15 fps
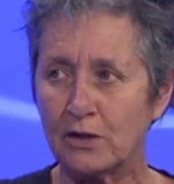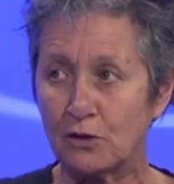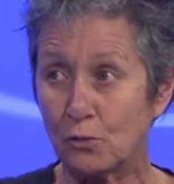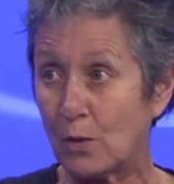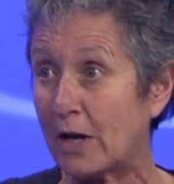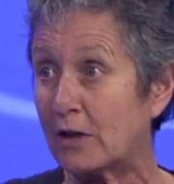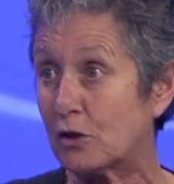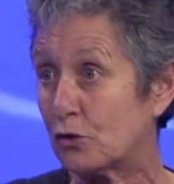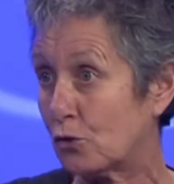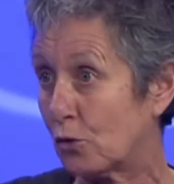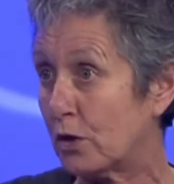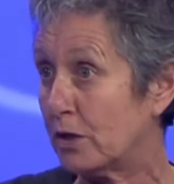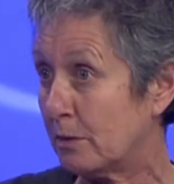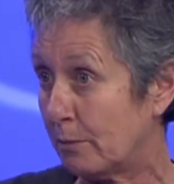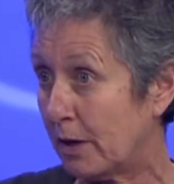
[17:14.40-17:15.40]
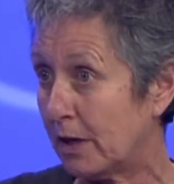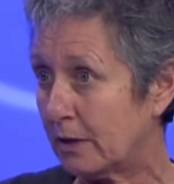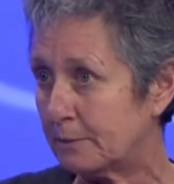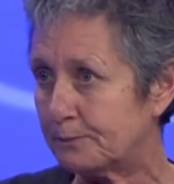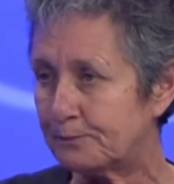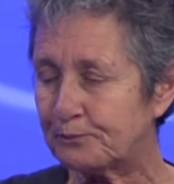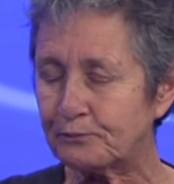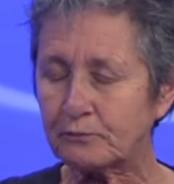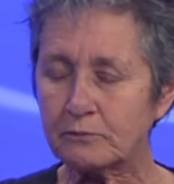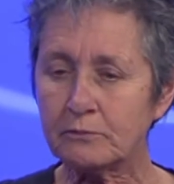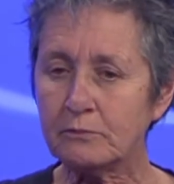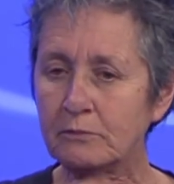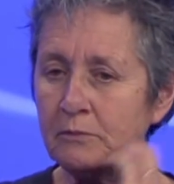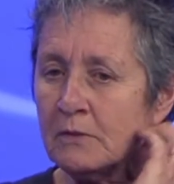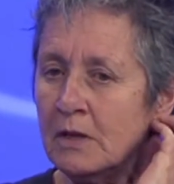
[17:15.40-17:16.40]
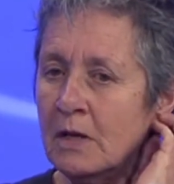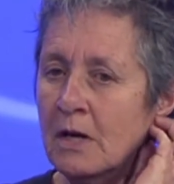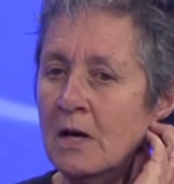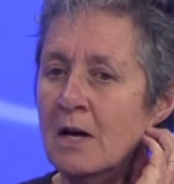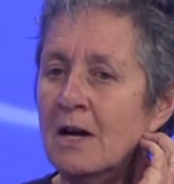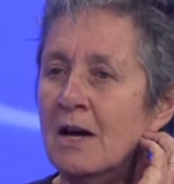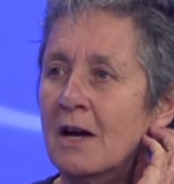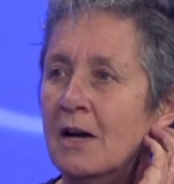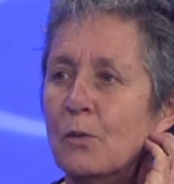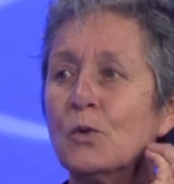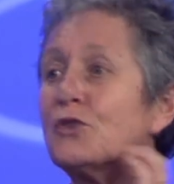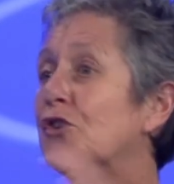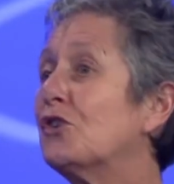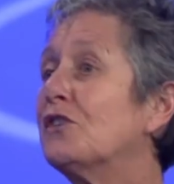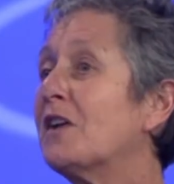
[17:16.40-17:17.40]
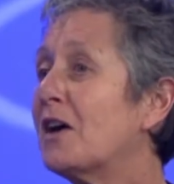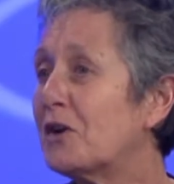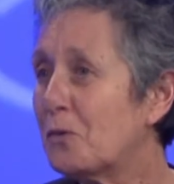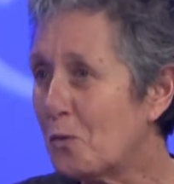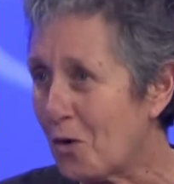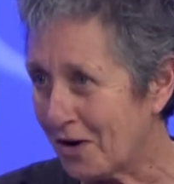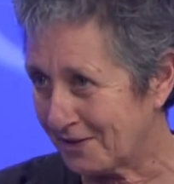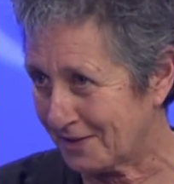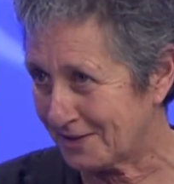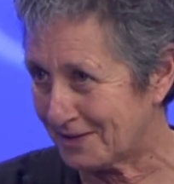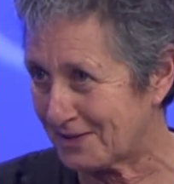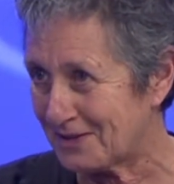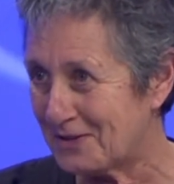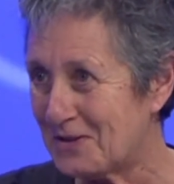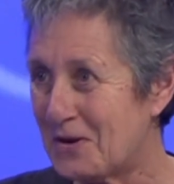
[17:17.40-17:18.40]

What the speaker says: the regulatory debate. Well, it turns out it wasn't.